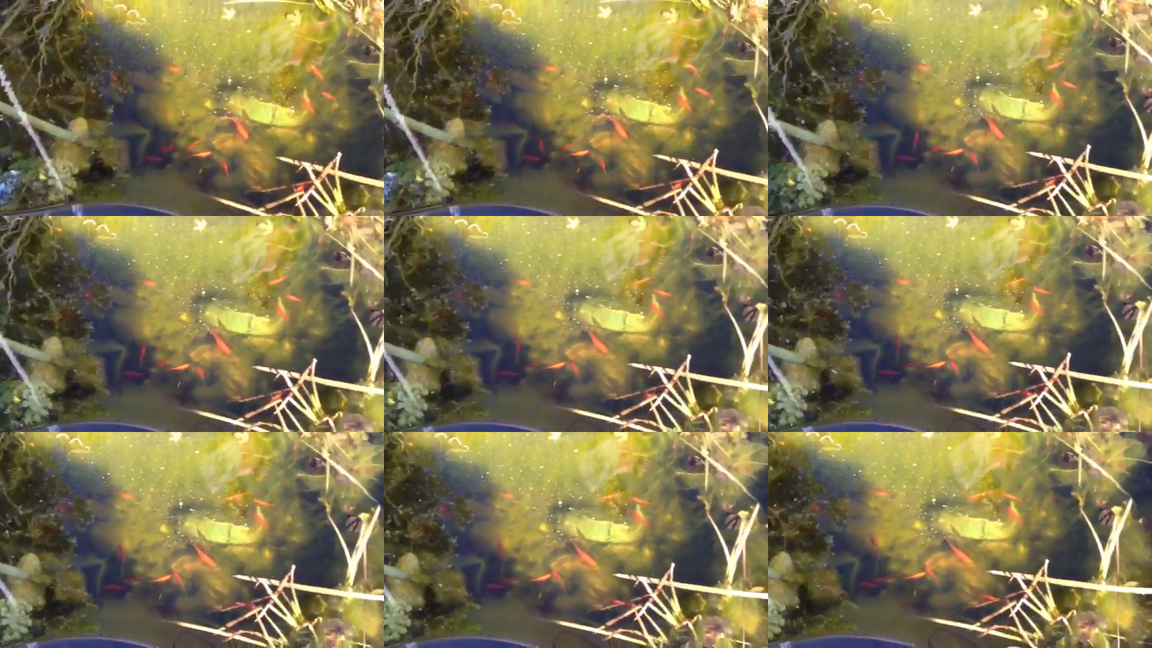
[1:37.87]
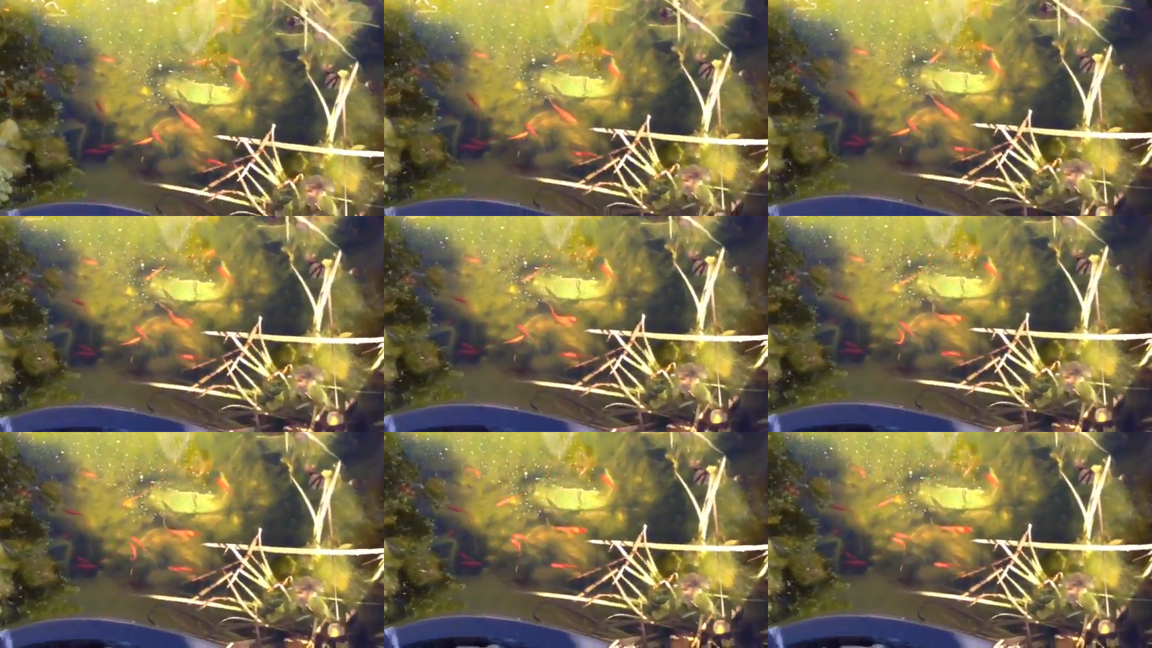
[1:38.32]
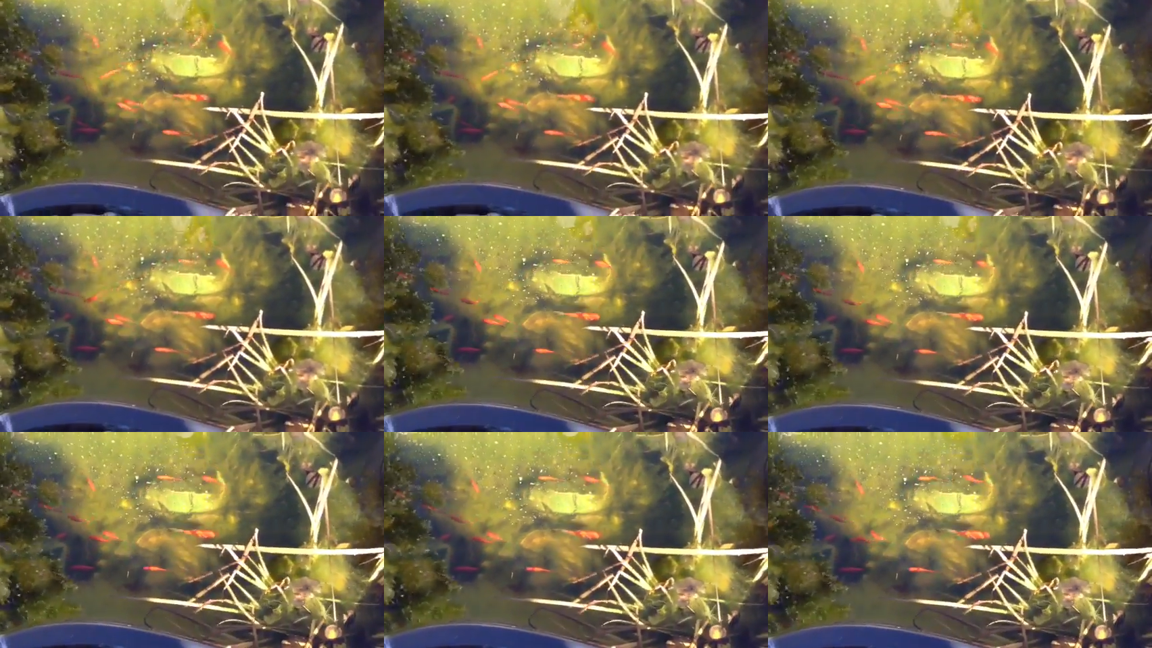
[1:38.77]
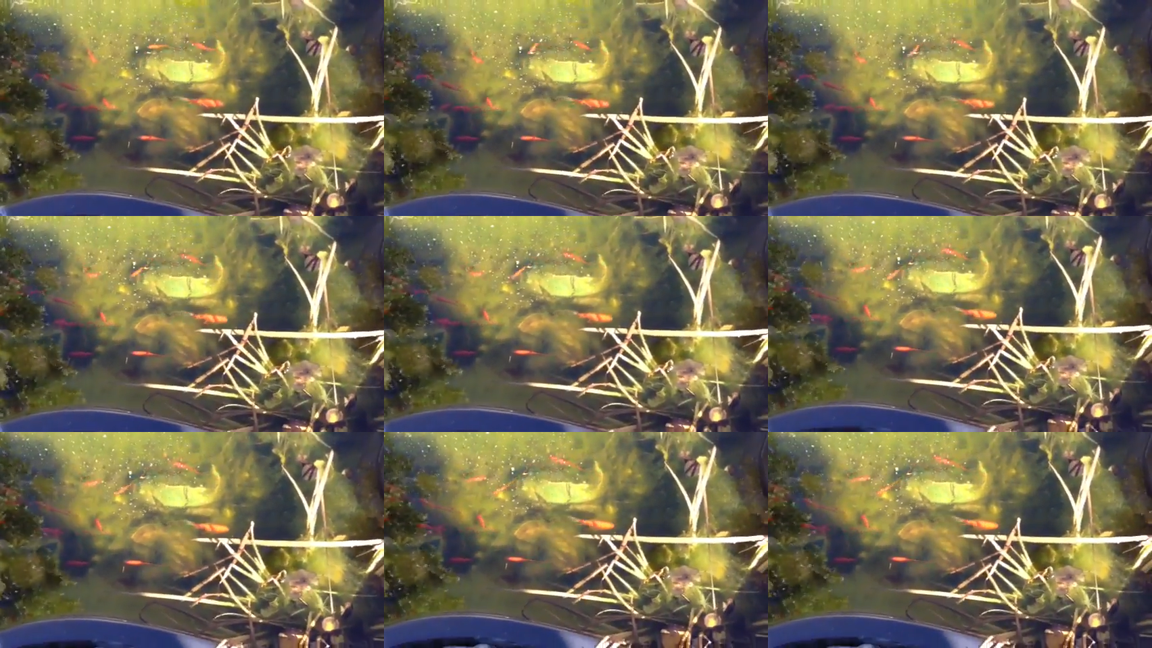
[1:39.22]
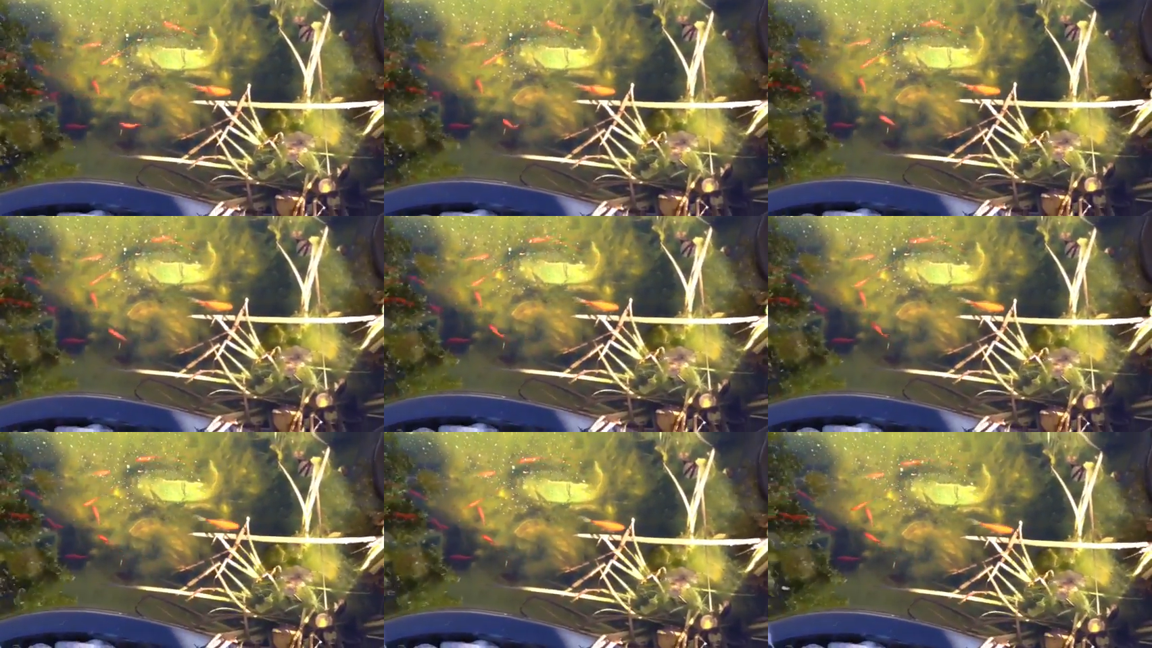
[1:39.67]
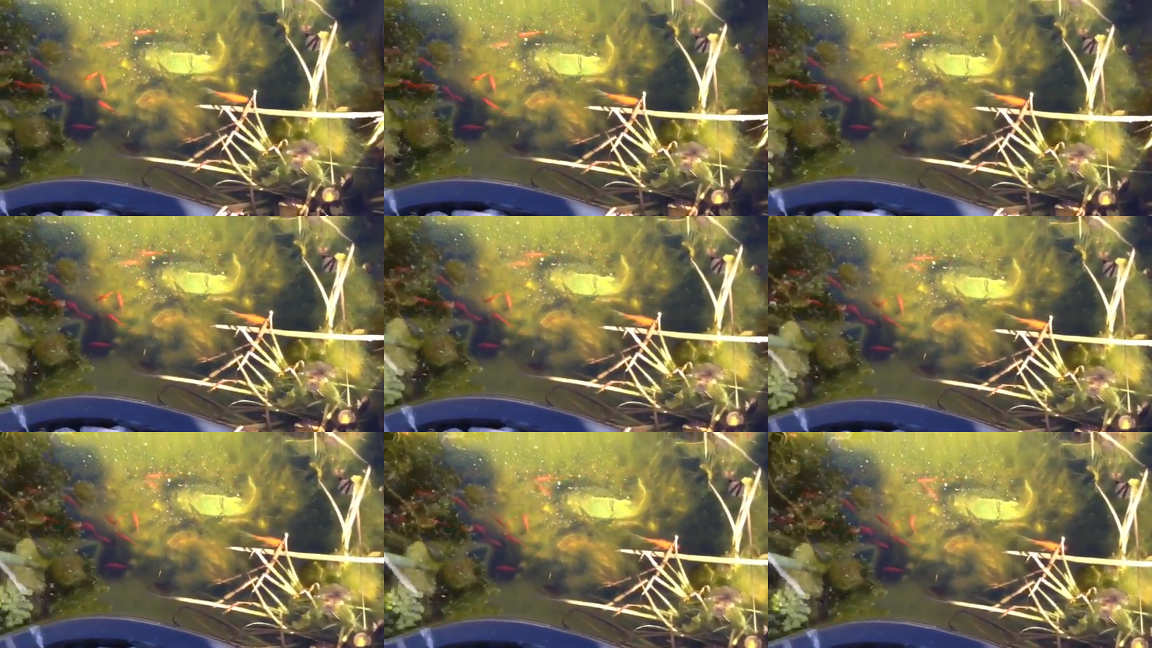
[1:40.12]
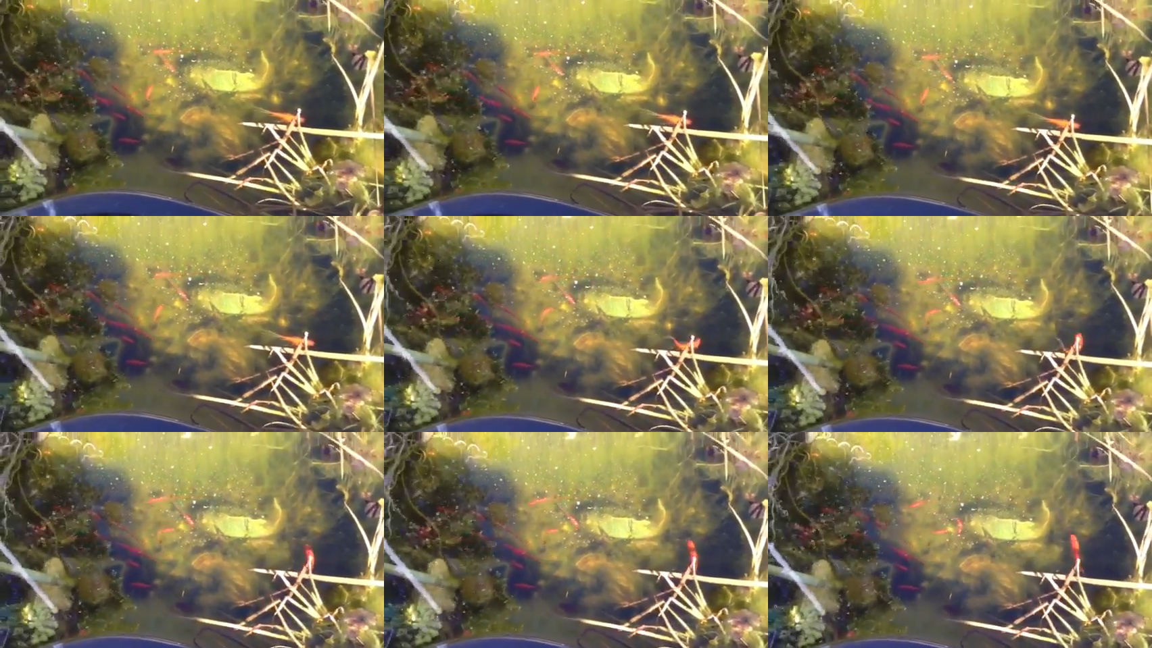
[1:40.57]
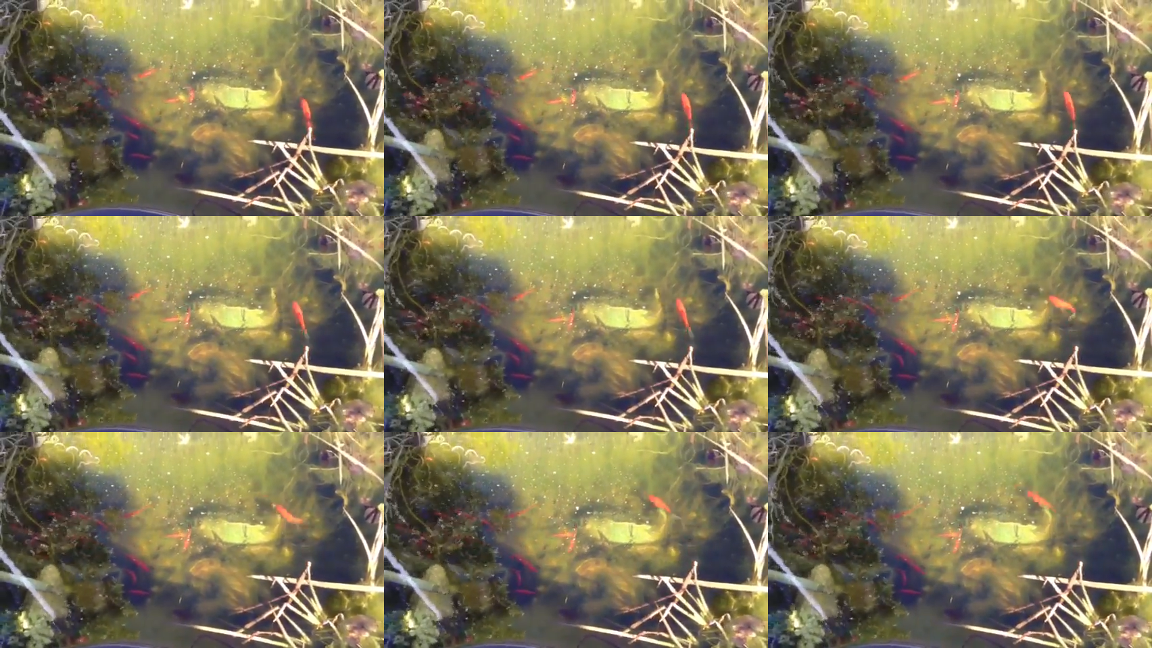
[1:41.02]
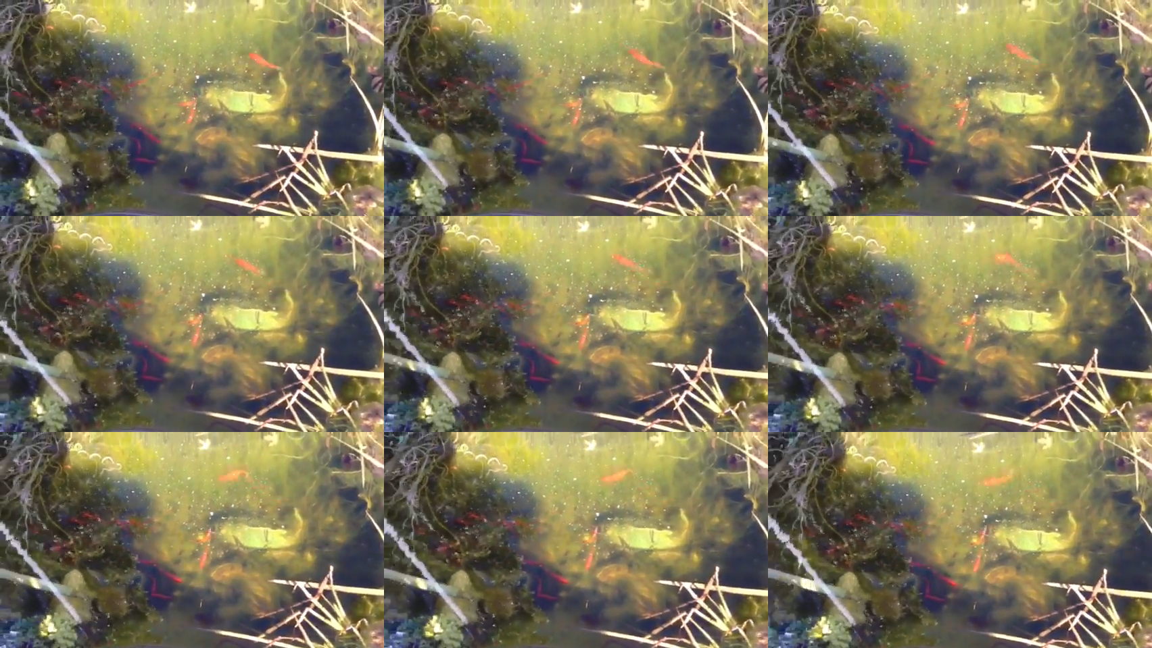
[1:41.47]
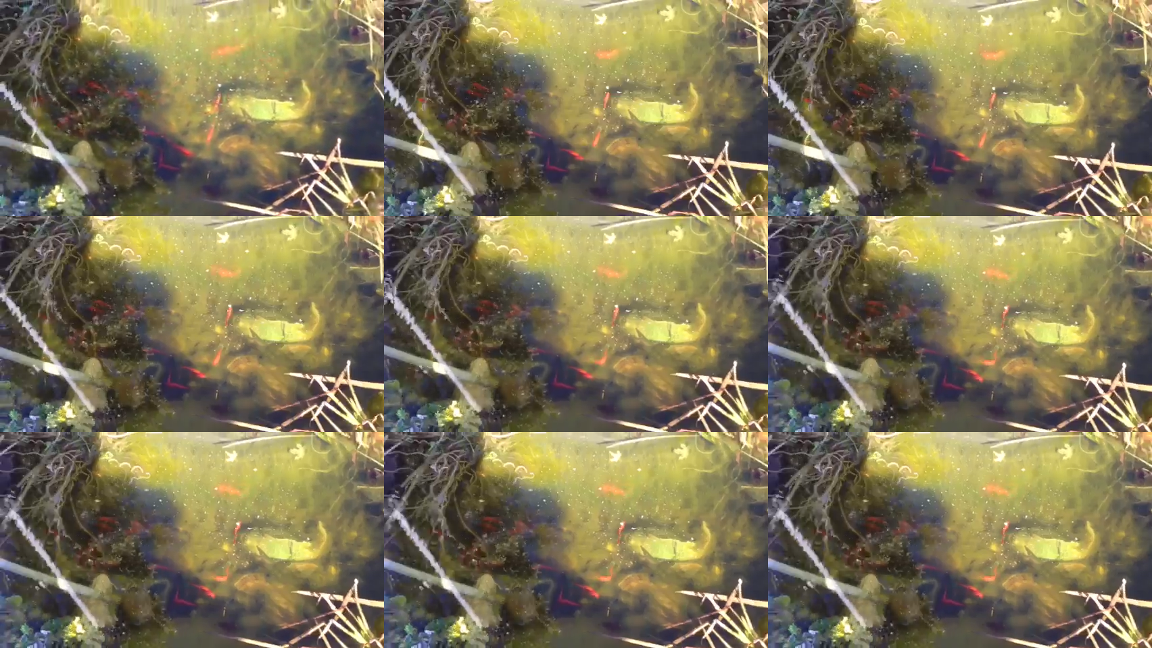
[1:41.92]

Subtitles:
No face is visible, so there are no lips to read.